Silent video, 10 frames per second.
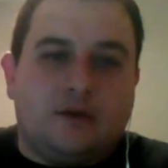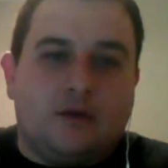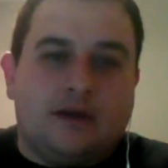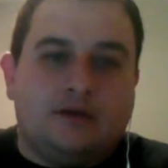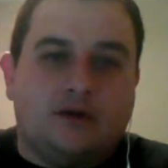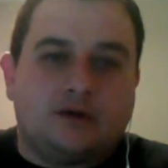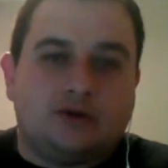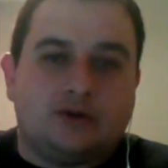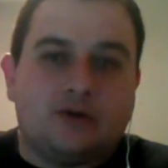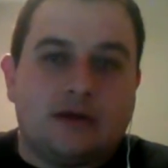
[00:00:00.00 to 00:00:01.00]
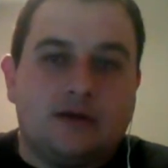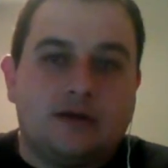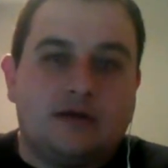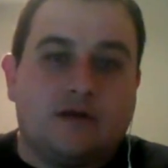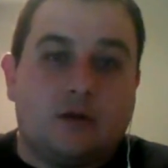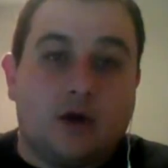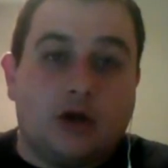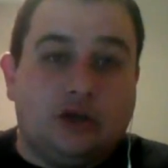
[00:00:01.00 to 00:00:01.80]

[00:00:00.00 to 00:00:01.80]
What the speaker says: weight loss journey if I want